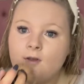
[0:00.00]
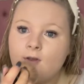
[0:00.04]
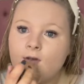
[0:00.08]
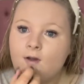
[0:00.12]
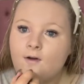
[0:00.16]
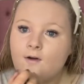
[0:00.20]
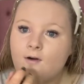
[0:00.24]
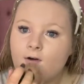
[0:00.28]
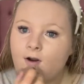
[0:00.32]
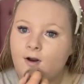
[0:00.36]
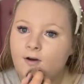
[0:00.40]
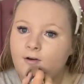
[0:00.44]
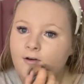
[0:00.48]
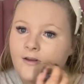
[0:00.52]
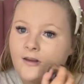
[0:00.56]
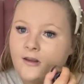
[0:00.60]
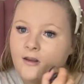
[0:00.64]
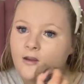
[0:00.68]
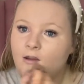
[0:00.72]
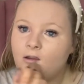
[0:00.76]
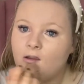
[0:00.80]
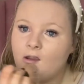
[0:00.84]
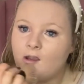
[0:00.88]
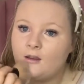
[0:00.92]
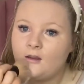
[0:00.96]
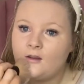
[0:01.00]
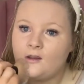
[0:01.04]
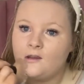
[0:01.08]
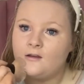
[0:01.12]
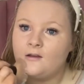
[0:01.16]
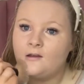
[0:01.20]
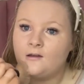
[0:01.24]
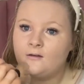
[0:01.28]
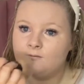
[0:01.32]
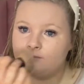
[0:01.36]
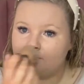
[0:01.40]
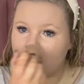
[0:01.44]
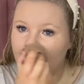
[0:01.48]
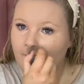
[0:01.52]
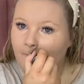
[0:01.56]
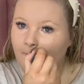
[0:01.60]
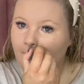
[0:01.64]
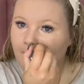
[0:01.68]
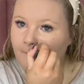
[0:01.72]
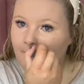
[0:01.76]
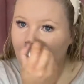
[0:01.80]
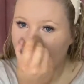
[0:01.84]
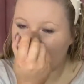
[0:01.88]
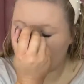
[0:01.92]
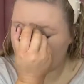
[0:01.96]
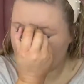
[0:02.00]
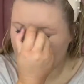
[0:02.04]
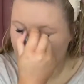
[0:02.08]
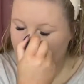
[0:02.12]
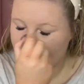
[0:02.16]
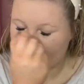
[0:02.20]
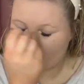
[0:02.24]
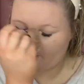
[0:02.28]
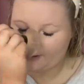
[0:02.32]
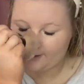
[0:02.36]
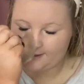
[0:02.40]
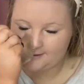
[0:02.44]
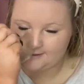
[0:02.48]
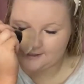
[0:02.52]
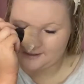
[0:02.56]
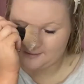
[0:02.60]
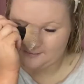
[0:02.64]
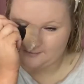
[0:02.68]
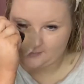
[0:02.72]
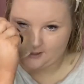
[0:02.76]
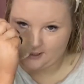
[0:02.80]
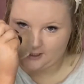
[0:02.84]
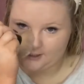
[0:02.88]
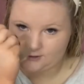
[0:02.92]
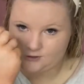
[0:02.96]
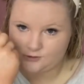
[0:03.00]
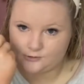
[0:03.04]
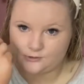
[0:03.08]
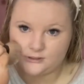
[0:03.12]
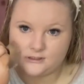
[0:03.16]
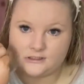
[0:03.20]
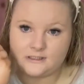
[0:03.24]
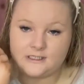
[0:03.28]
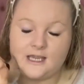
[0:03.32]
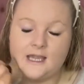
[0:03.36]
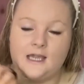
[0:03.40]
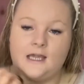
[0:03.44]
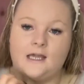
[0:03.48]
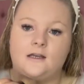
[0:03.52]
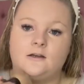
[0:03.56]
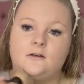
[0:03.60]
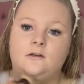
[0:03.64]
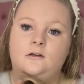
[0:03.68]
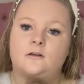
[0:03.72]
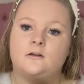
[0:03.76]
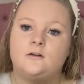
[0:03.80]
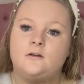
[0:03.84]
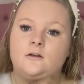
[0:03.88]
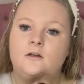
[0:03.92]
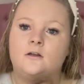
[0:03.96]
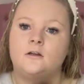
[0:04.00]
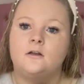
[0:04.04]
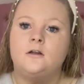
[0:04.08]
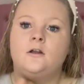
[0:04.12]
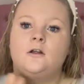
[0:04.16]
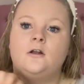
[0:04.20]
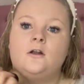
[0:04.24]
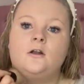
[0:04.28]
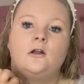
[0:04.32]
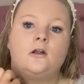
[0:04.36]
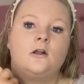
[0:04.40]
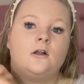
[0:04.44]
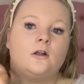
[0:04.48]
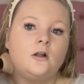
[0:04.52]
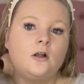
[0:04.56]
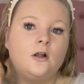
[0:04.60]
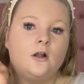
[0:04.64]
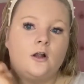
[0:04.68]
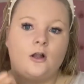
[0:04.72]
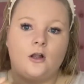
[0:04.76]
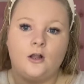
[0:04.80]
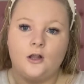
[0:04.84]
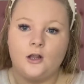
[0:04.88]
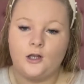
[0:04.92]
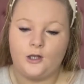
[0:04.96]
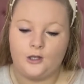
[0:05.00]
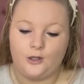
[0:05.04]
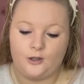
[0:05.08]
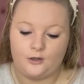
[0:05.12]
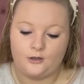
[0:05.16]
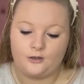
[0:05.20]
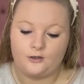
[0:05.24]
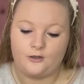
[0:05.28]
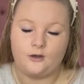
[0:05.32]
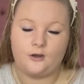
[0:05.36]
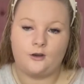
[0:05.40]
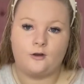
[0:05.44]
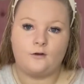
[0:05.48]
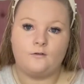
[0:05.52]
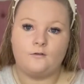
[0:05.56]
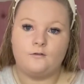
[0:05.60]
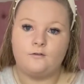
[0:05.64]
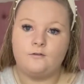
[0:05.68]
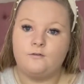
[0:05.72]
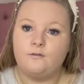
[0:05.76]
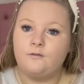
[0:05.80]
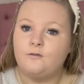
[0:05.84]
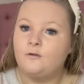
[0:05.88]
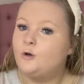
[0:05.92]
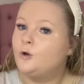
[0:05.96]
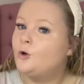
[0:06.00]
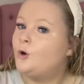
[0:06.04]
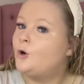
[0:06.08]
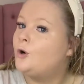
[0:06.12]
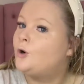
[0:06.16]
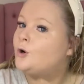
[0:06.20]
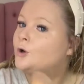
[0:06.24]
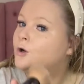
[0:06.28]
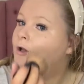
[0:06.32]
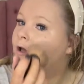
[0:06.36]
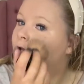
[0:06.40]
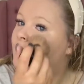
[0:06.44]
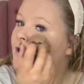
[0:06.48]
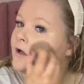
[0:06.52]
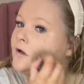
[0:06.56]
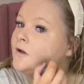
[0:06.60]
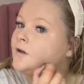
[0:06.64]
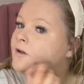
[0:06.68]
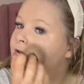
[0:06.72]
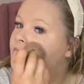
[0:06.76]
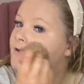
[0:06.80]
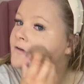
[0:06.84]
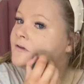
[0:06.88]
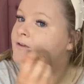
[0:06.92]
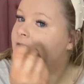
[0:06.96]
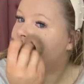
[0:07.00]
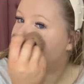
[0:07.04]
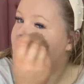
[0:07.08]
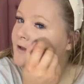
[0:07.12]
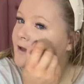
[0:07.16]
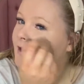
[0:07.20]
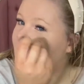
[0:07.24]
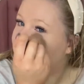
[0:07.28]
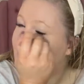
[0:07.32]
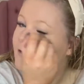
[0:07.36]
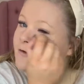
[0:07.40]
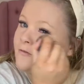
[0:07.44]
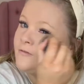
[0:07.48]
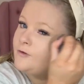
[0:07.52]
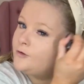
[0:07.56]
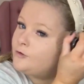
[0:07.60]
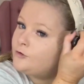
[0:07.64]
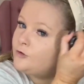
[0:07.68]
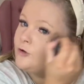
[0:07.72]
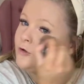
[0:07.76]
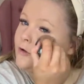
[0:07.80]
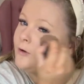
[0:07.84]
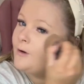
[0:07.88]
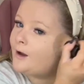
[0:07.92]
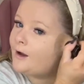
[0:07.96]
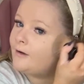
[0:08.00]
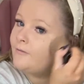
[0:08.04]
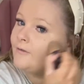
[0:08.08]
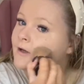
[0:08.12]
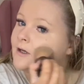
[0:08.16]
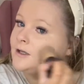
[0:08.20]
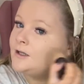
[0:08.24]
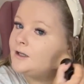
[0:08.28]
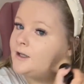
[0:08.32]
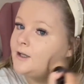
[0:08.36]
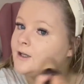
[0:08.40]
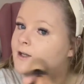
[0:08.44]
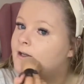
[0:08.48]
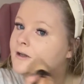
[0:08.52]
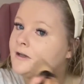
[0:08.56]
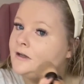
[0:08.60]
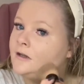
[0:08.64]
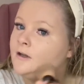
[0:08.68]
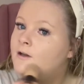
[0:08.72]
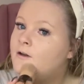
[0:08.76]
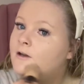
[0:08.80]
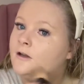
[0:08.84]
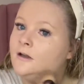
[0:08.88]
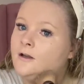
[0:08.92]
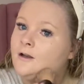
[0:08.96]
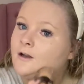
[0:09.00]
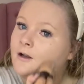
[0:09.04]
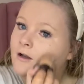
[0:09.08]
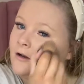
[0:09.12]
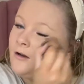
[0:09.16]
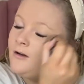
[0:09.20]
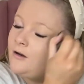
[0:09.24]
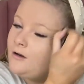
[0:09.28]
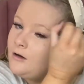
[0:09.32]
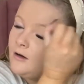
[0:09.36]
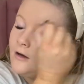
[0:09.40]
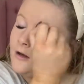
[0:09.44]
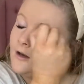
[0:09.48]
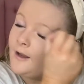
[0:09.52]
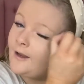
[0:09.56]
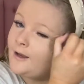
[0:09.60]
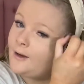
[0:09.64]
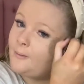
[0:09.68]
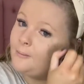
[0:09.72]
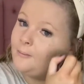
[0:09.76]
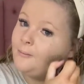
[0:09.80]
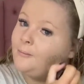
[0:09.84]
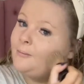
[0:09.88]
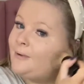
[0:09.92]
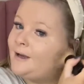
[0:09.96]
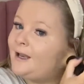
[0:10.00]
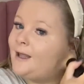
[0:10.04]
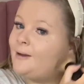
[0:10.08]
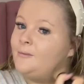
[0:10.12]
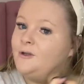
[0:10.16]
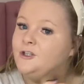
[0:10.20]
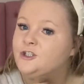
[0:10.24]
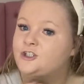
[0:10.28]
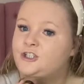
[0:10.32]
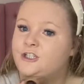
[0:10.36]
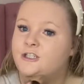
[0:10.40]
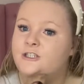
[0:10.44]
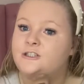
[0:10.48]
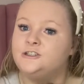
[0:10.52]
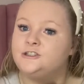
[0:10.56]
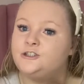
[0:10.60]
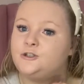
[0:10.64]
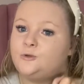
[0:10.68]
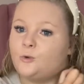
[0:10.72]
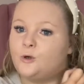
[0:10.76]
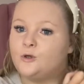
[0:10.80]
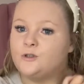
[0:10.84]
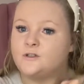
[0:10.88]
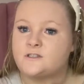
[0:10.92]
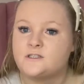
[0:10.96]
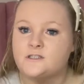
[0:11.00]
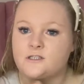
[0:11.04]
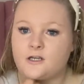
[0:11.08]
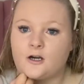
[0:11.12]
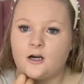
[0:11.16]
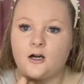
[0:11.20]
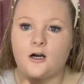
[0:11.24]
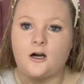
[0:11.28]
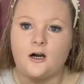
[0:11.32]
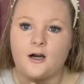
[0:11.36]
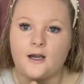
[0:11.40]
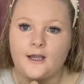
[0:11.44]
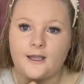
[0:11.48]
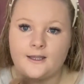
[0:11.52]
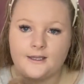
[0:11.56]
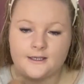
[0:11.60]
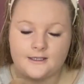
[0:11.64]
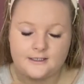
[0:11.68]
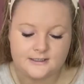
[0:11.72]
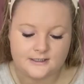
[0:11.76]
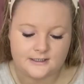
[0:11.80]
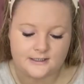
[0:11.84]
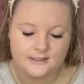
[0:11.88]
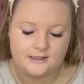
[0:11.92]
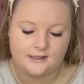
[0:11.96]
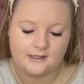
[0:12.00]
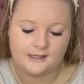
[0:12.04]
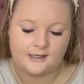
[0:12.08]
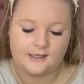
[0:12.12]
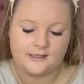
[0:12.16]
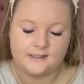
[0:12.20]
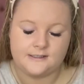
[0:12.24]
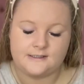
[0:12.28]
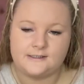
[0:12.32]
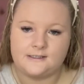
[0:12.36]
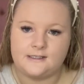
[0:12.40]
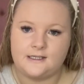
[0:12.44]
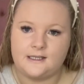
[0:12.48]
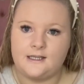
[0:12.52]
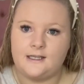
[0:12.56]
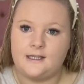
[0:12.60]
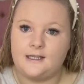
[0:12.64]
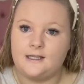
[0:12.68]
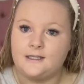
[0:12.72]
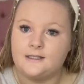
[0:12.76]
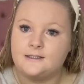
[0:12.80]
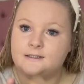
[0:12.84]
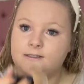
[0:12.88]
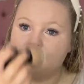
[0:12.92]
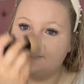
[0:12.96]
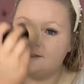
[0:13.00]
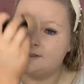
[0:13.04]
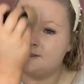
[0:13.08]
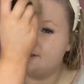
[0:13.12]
on here. And I find it makes your skin look flawless. If you do have any like blemishes you want to hide, this is